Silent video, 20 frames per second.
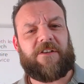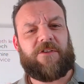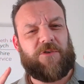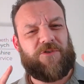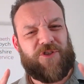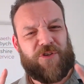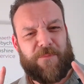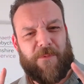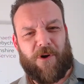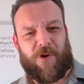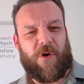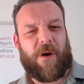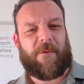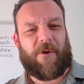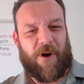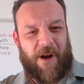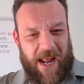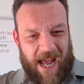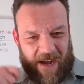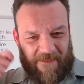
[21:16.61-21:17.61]
So tomorrow I'm
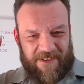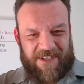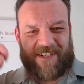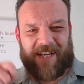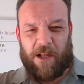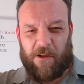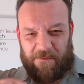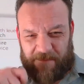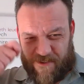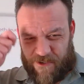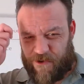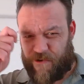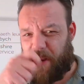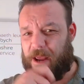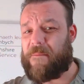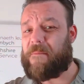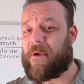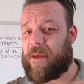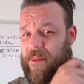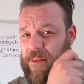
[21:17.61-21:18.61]
going to have a
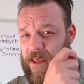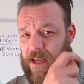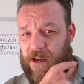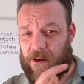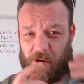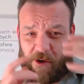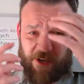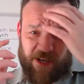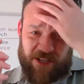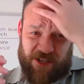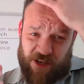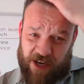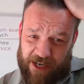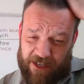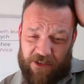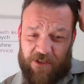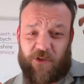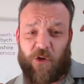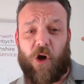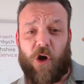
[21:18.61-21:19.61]
self-trim, I think. I'm going to try
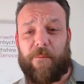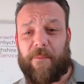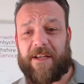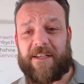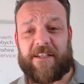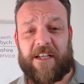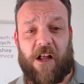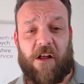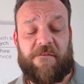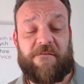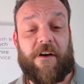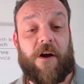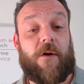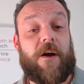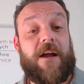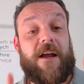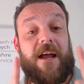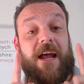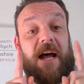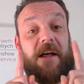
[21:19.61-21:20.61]
and sort myself out.
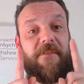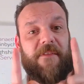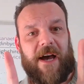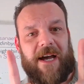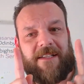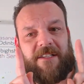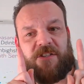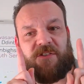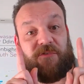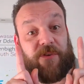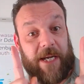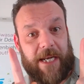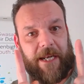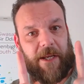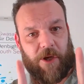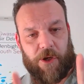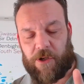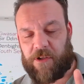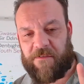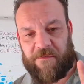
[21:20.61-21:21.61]
And that's really
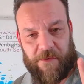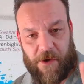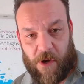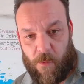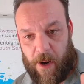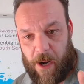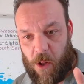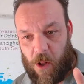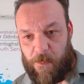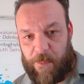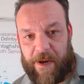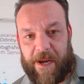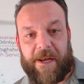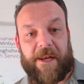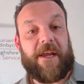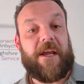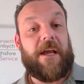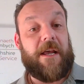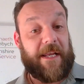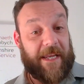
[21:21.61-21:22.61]
good for your
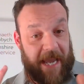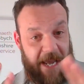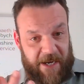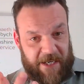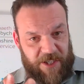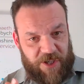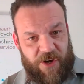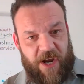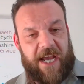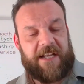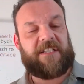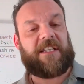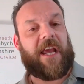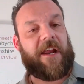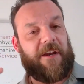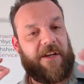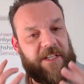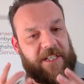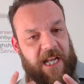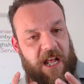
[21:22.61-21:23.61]
well-being. Getting dressed,
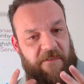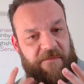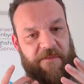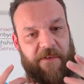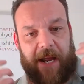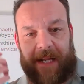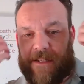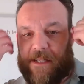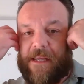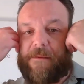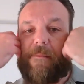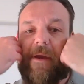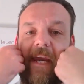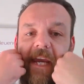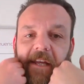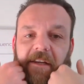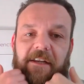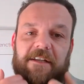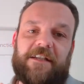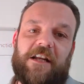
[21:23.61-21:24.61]
getting yourself ready,
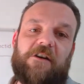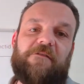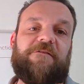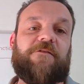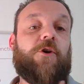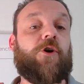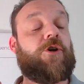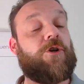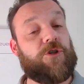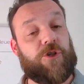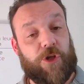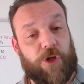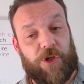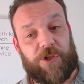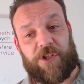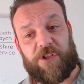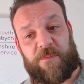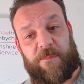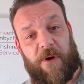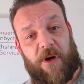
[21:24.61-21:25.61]
making yourself look as
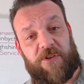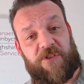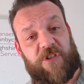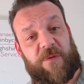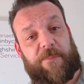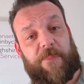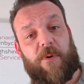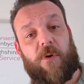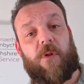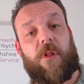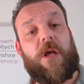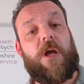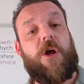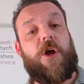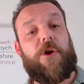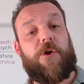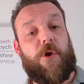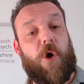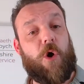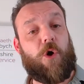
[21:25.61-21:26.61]
good as possible,
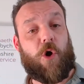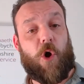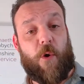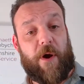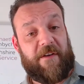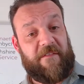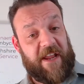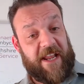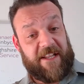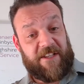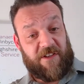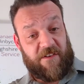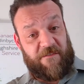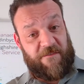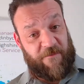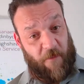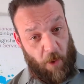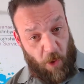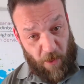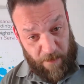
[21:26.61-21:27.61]
not going into
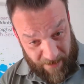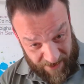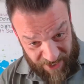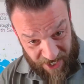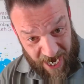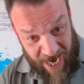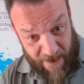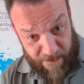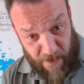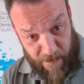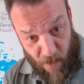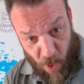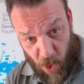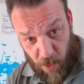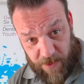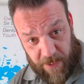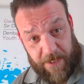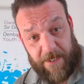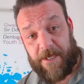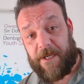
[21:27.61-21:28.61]
full pajama
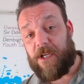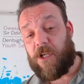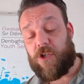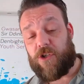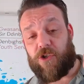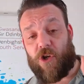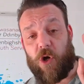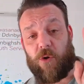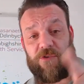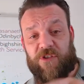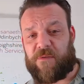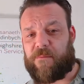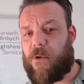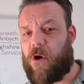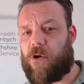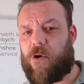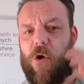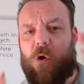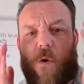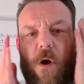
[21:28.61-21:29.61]
mode. So
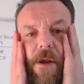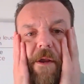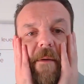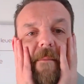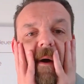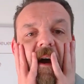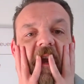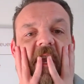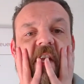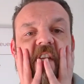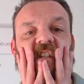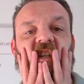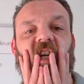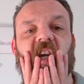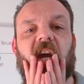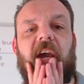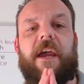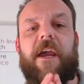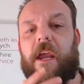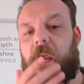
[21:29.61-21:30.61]
tomorrow you might
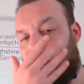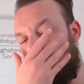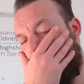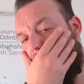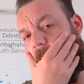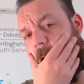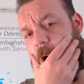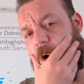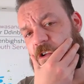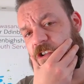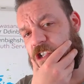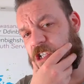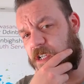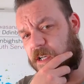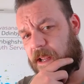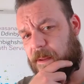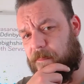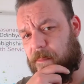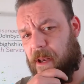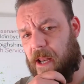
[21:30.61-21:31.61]
see a more
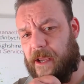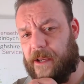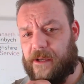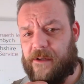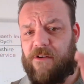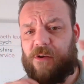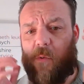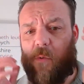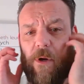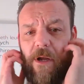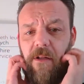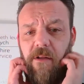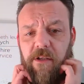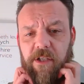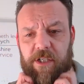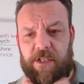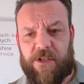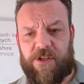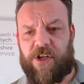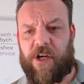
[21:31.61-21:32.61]
slimlined
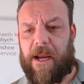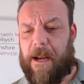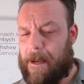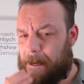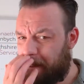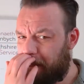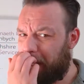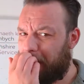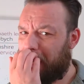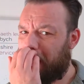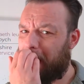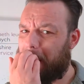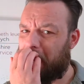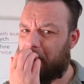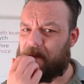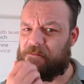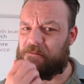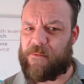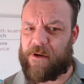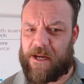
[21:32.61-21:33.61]
Wills try and take care
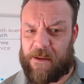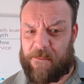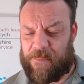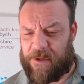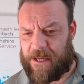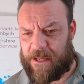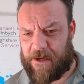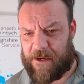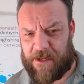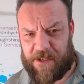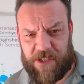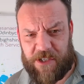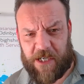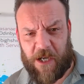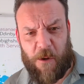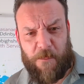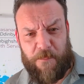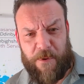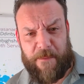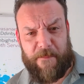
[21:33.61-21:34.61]
of my appearance a
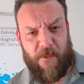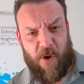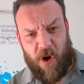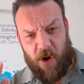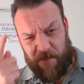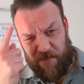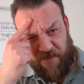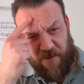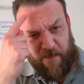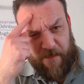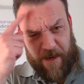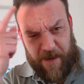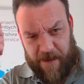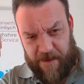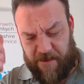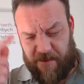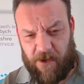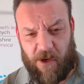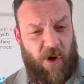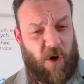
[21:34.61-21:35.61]
little bit more for
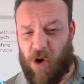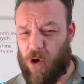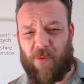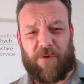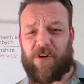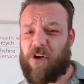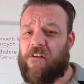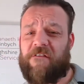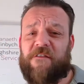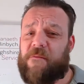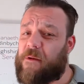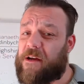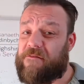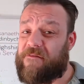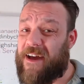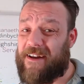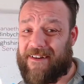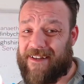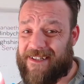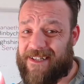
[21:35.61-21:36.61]
my, not for my
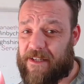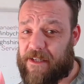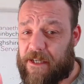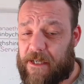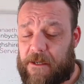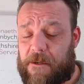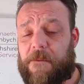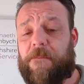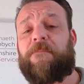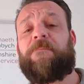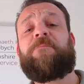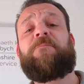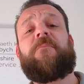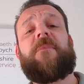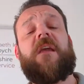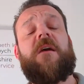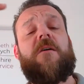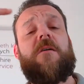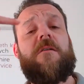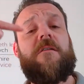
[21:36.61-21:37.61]
vanity,
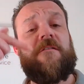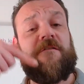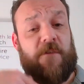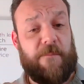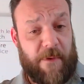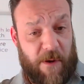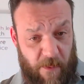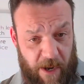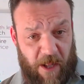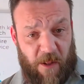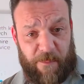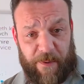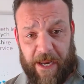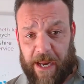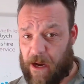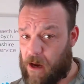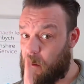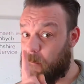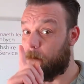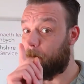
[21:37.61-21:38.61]
for my
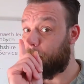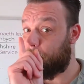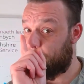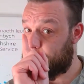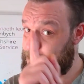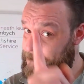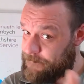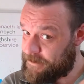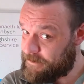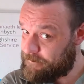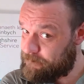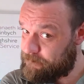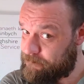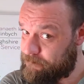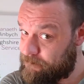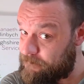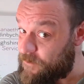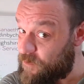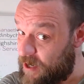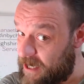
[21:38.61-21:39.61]
well-being,
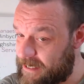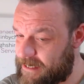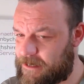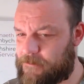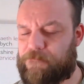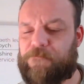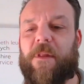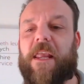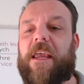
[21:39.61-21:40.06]
right?